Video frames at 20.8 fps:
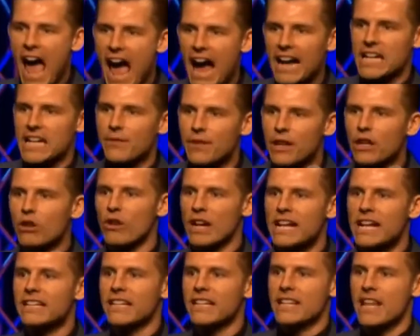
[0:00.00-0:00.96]
active
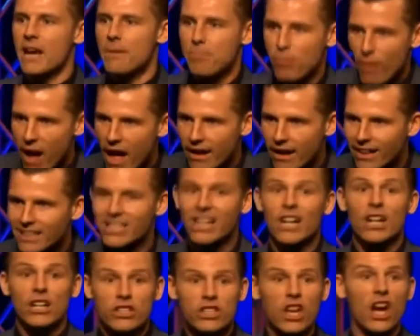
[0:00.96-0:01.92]
ingredient in their product
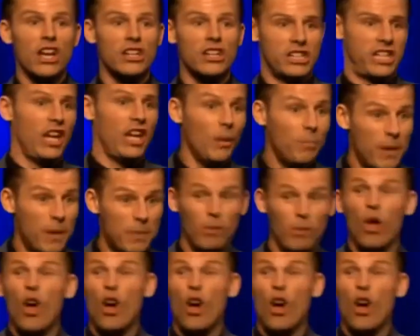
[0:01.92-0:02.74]
does kill people.